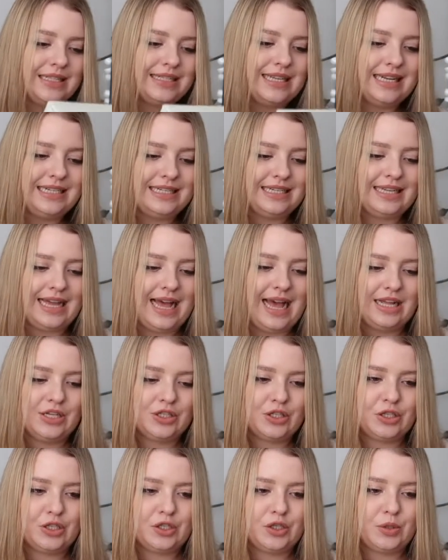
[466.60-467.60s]
Scented
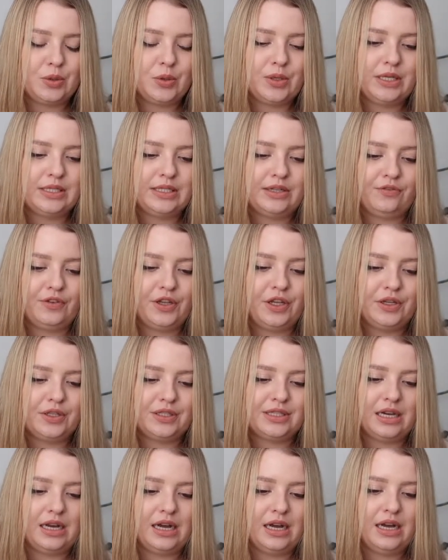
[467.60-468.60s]
candle,
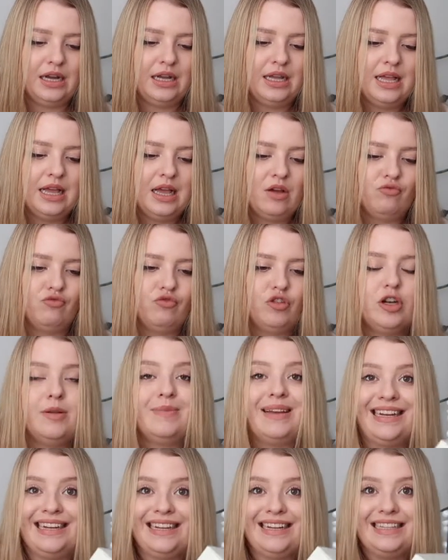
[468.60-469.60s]
diffuser,
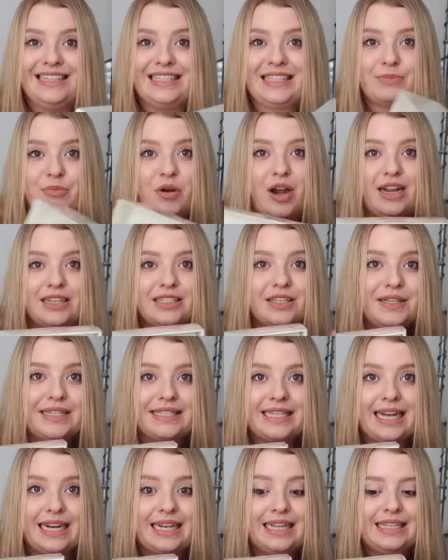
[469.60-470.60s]
room and linen spray. So
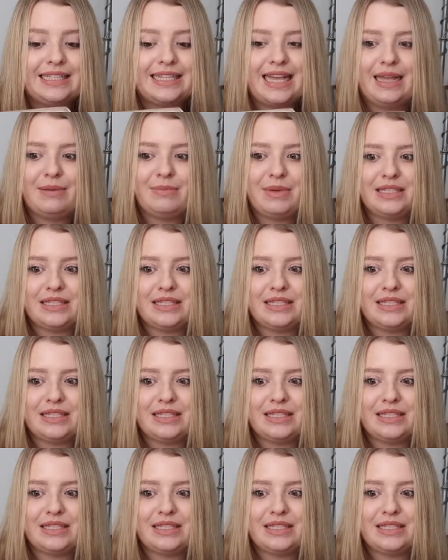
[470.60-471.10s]
exactly the same